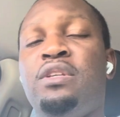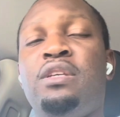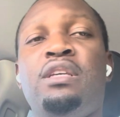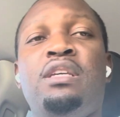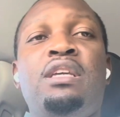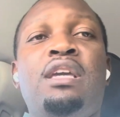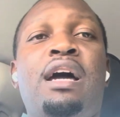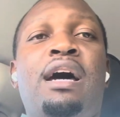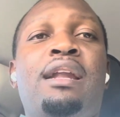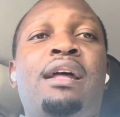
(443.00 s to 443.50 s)

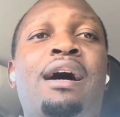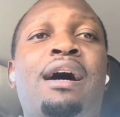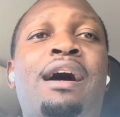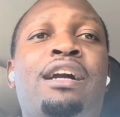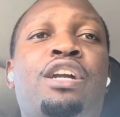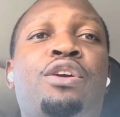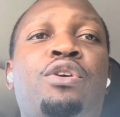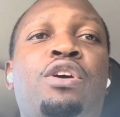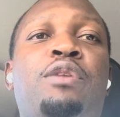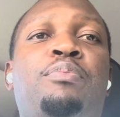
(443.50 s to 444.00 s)
He had
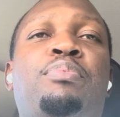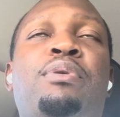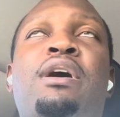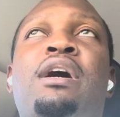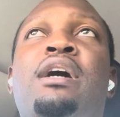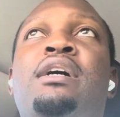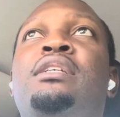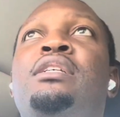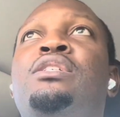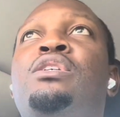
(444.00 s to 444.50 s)
accurate
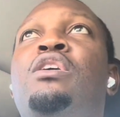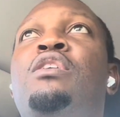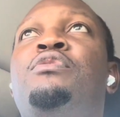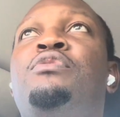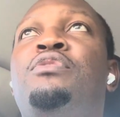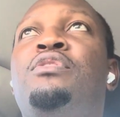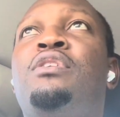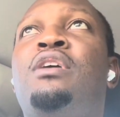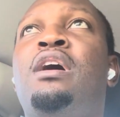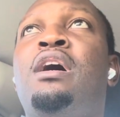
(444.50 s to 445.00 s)
passes
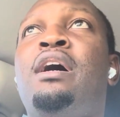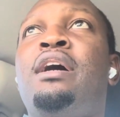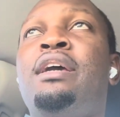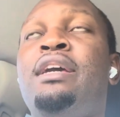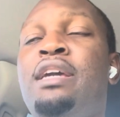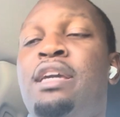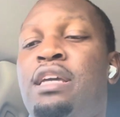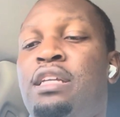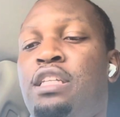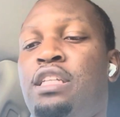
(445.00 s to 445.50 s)
of
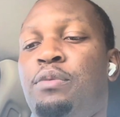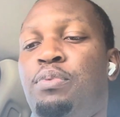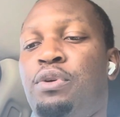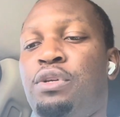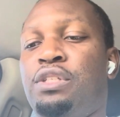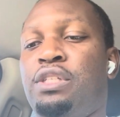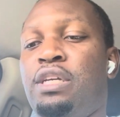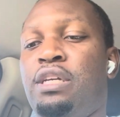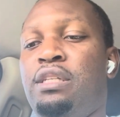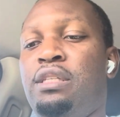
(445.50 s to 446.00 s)

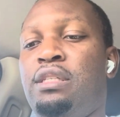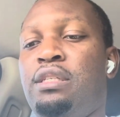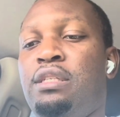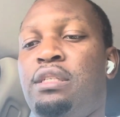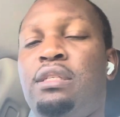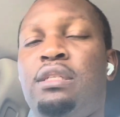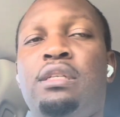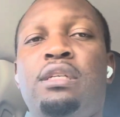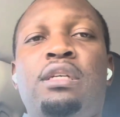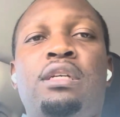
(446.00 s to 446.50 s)
80%.
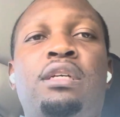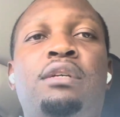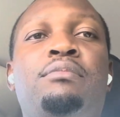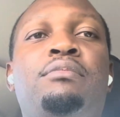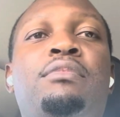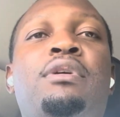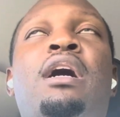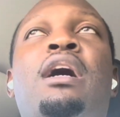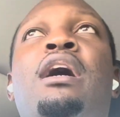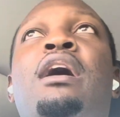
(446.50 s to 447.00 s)

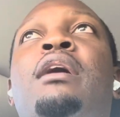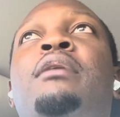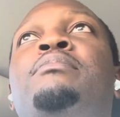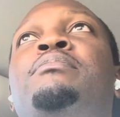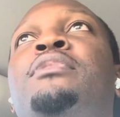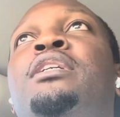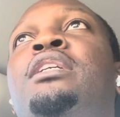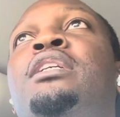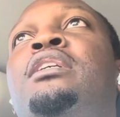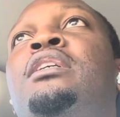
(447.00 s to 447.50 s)

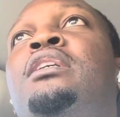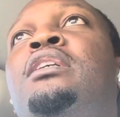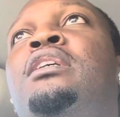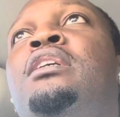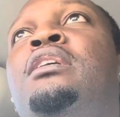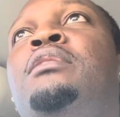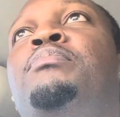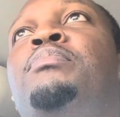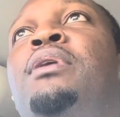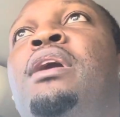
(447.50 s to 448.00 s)

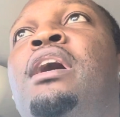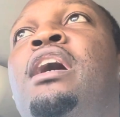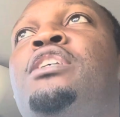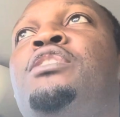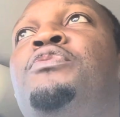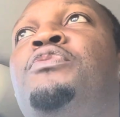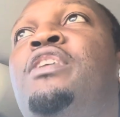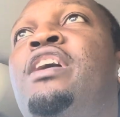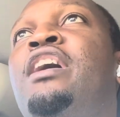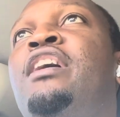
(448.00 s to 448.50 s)
He
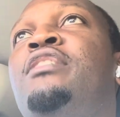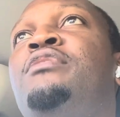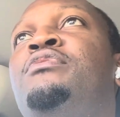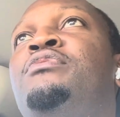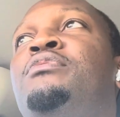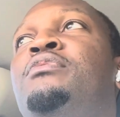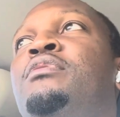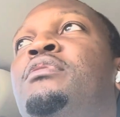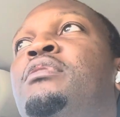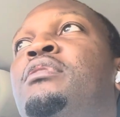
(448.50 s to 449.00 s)
passed 5,
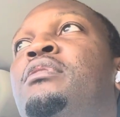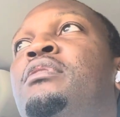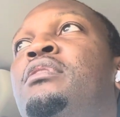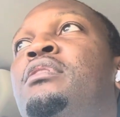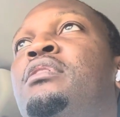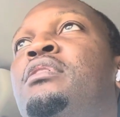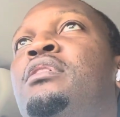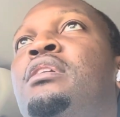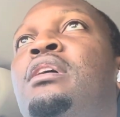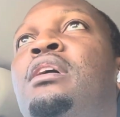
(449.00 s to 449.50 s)

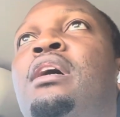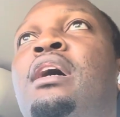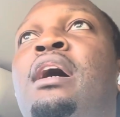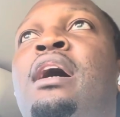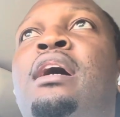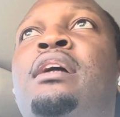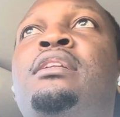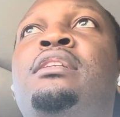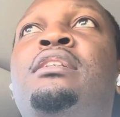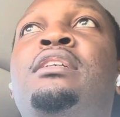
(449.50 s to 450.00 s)

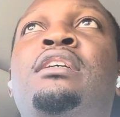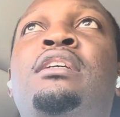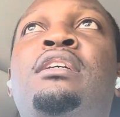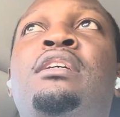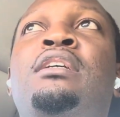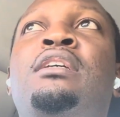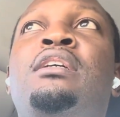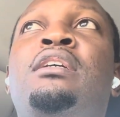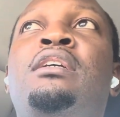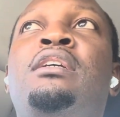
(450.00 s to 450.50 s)
and
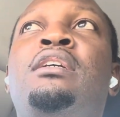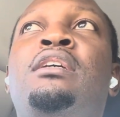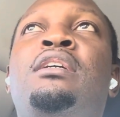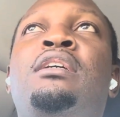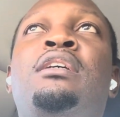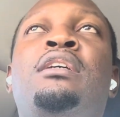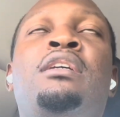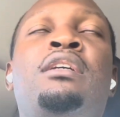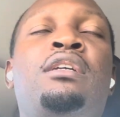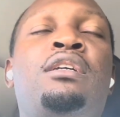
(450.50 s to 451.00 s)

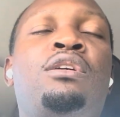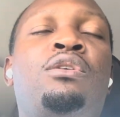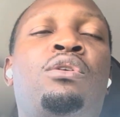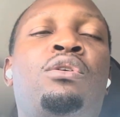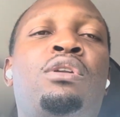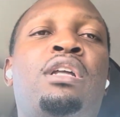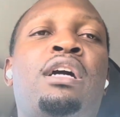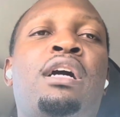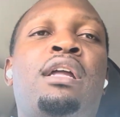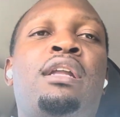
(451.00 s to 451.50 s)
he
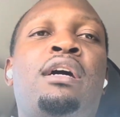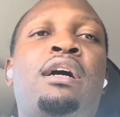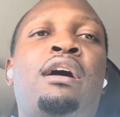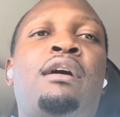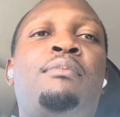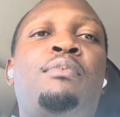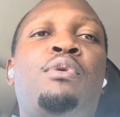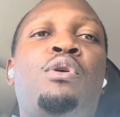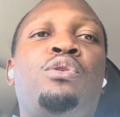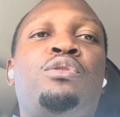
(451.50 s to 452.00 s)
only had
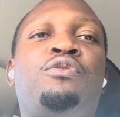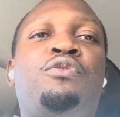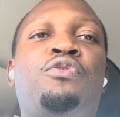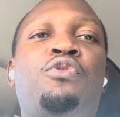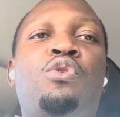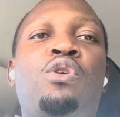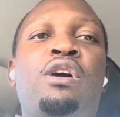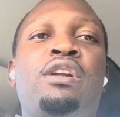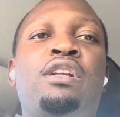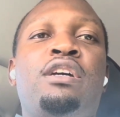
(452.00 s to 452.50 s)
about
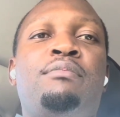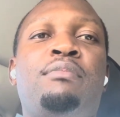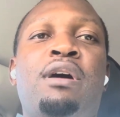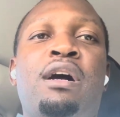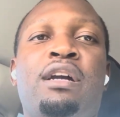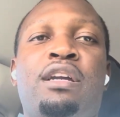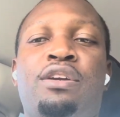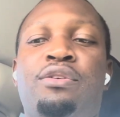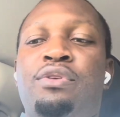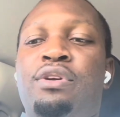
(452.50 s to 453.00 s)
4 of them
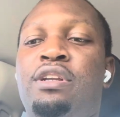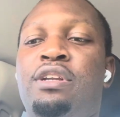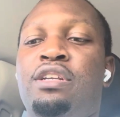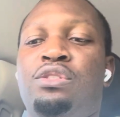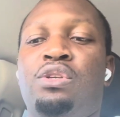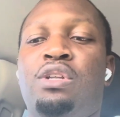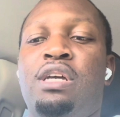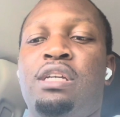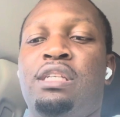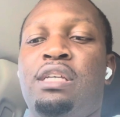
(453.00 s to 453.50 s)
accurate.
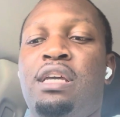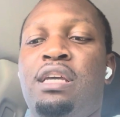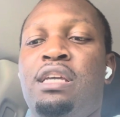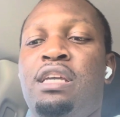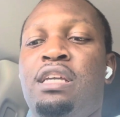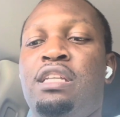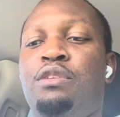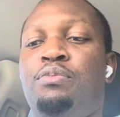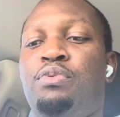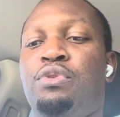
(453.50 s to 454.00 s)
So that's an
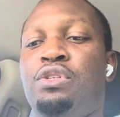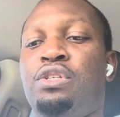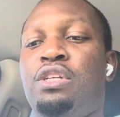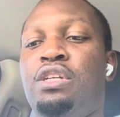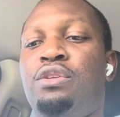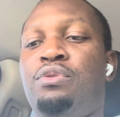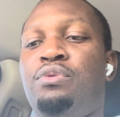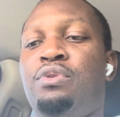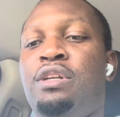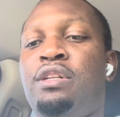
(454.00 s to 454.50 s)

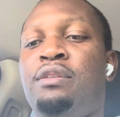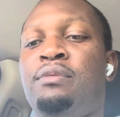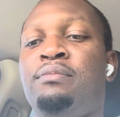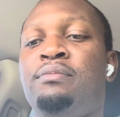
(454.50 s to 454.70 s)
80% rate.